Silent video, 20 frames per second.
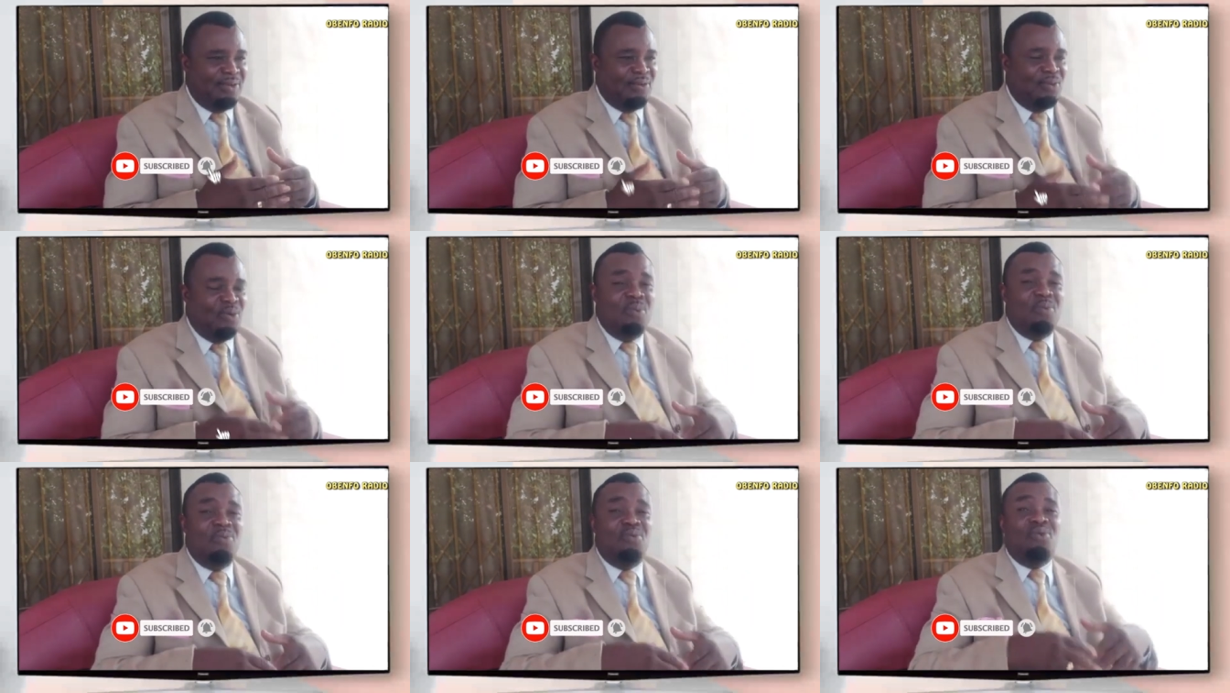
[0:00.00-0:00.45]

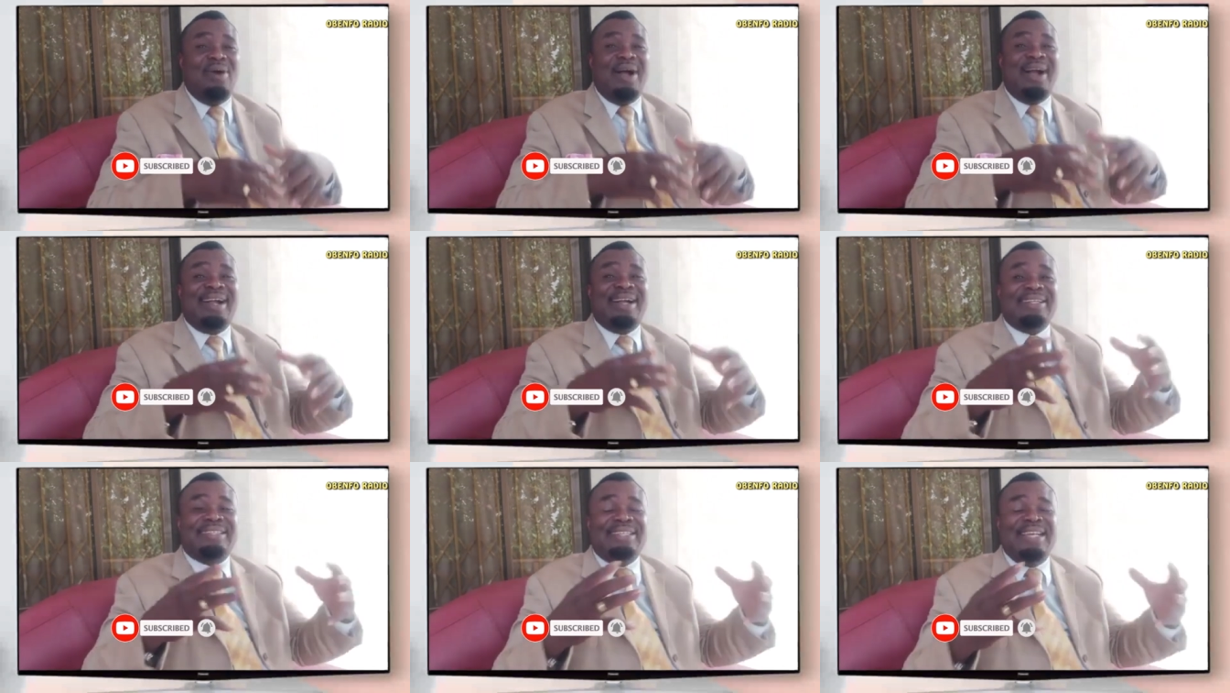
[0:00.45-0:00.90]
One
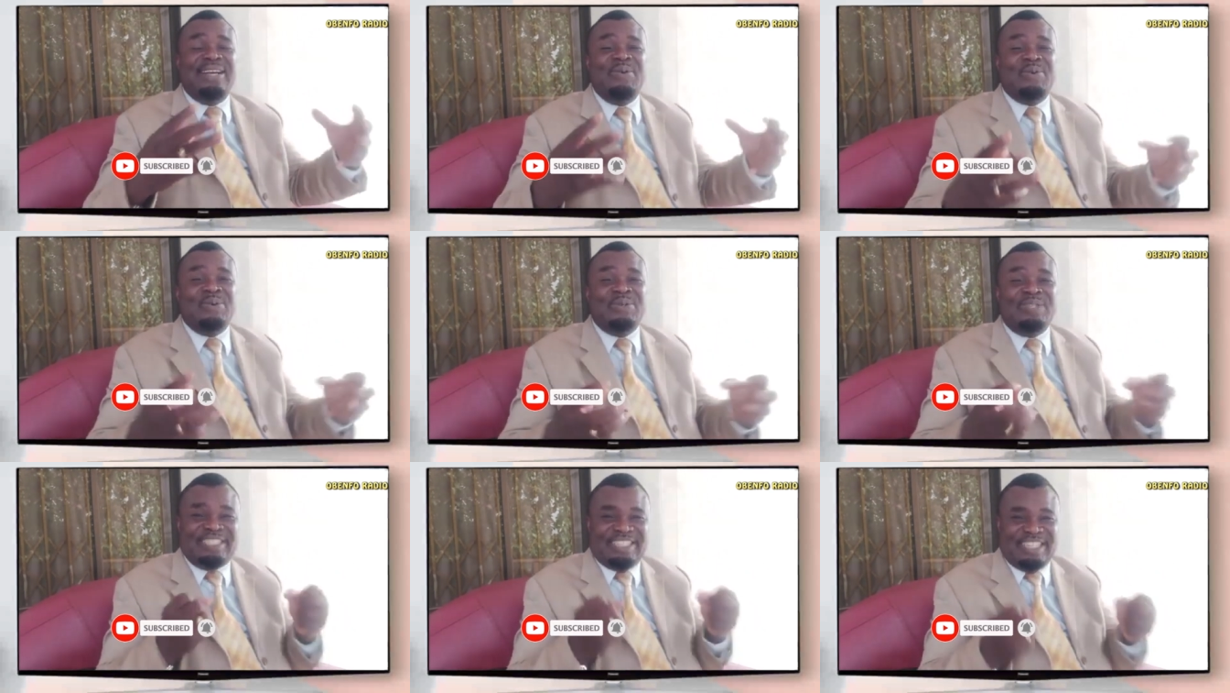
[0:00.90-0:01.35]
more can say
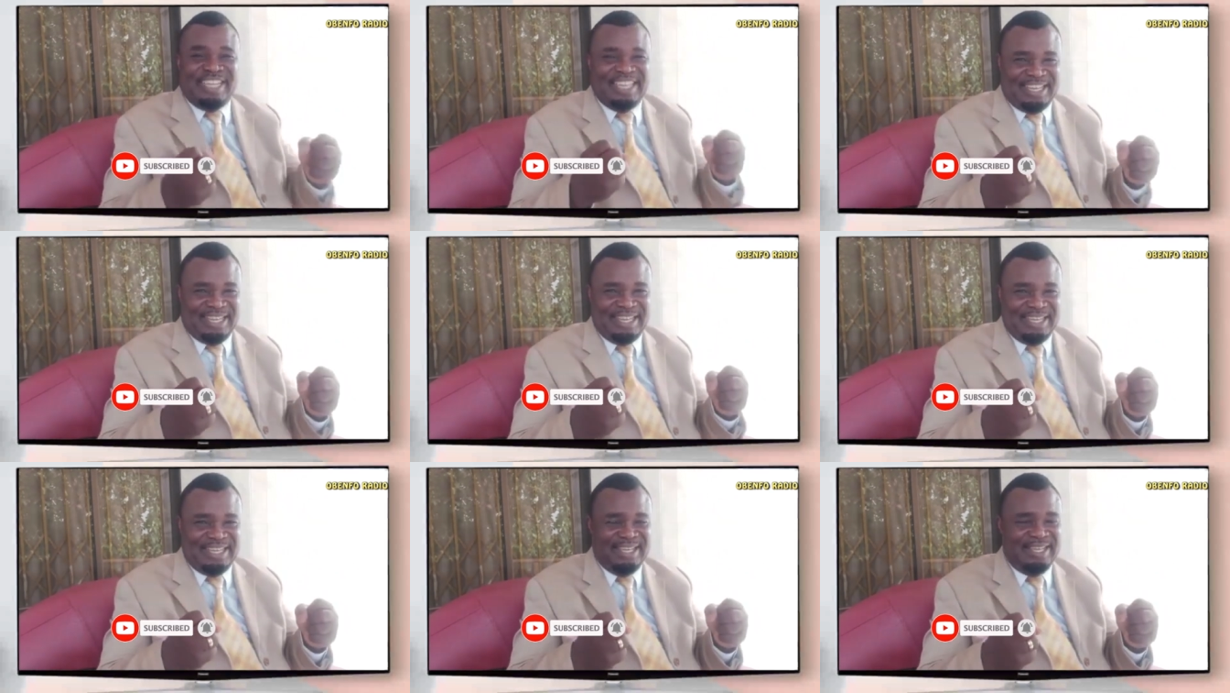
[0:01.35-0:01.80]
who
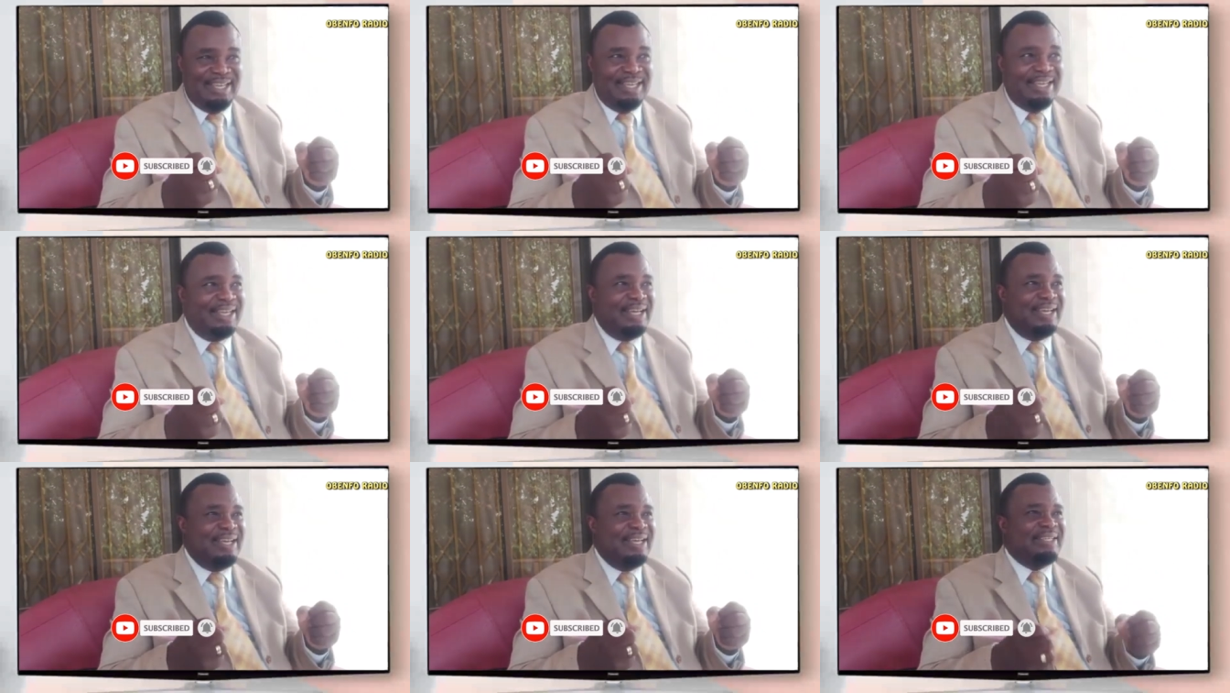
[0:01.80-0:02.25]
said,
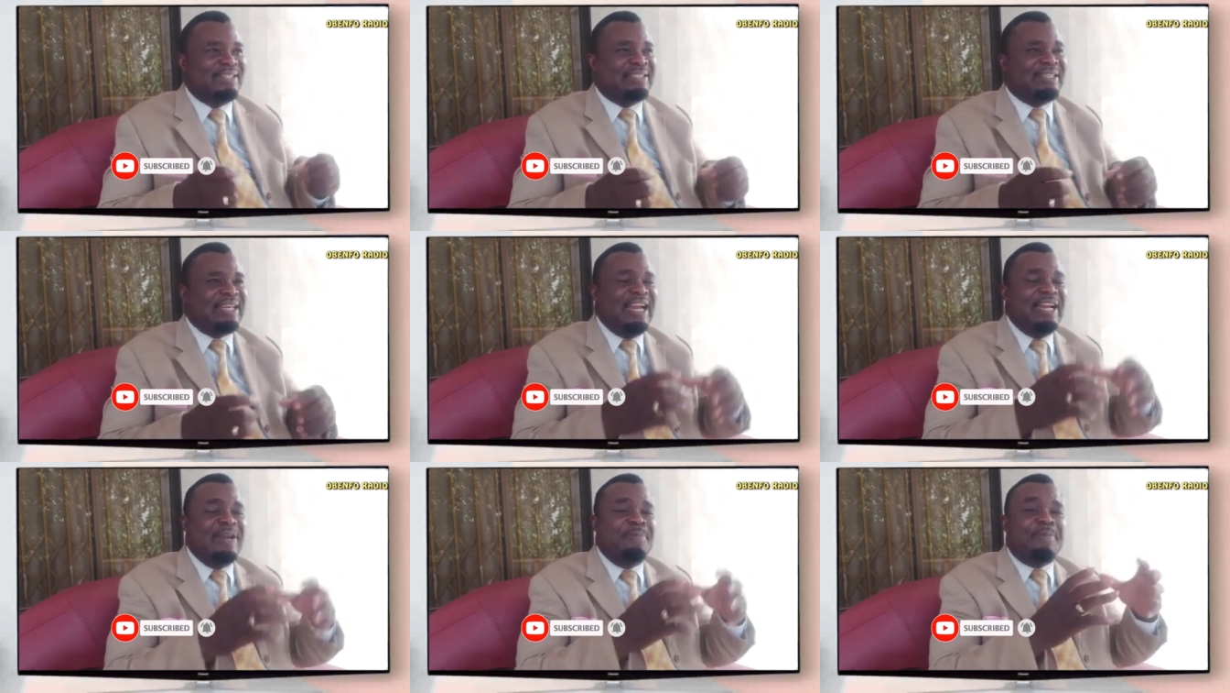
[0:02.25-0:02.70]

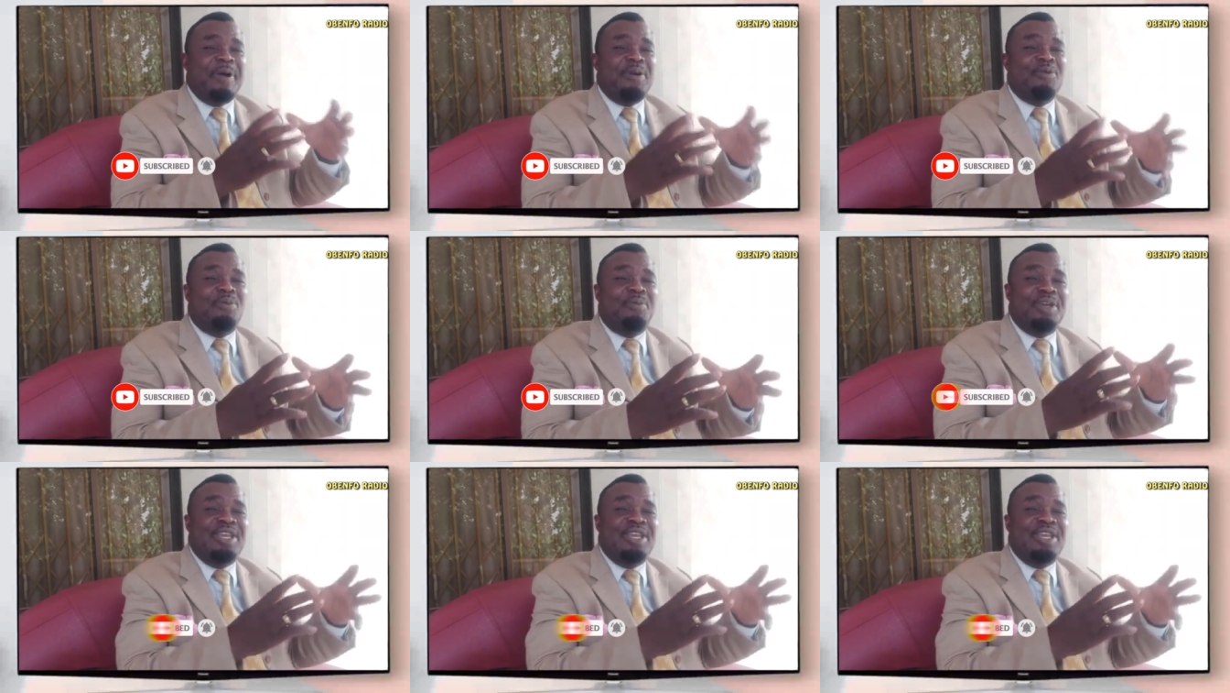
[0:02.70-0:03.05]
Sandy Pan,